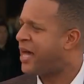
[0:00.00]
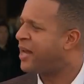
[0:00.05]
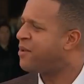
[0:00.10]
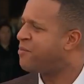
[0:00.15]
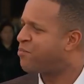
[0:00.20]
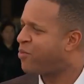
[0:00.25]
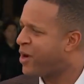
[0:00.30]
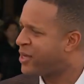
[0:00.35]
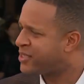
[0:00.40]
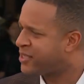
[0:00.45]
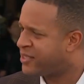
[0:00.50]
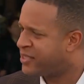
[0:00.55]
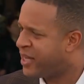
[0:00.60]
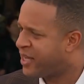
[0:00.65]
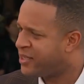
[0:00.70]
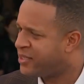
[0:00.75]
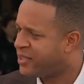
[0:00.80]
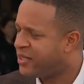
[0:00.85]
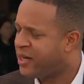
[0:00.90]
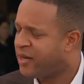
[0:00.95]

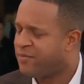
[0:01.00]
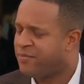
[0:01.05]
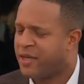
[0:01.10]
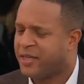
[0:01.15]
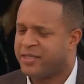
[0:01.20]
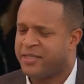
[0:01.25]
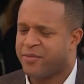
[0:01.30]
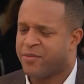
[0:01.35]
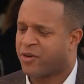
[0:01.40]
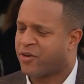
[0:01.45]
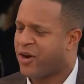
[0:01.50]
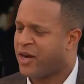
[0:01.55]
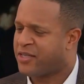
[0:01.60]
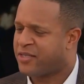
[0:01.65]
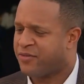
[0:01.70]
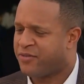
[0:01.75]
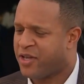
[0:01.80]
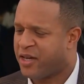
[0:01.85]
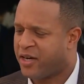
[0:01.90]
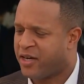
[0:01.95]
unprecedented. And
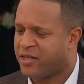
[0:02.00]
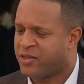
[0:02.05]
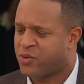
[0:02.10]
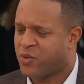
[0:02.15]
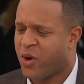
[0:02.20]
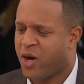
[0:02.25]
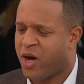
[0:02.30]
Democrats have done it as well.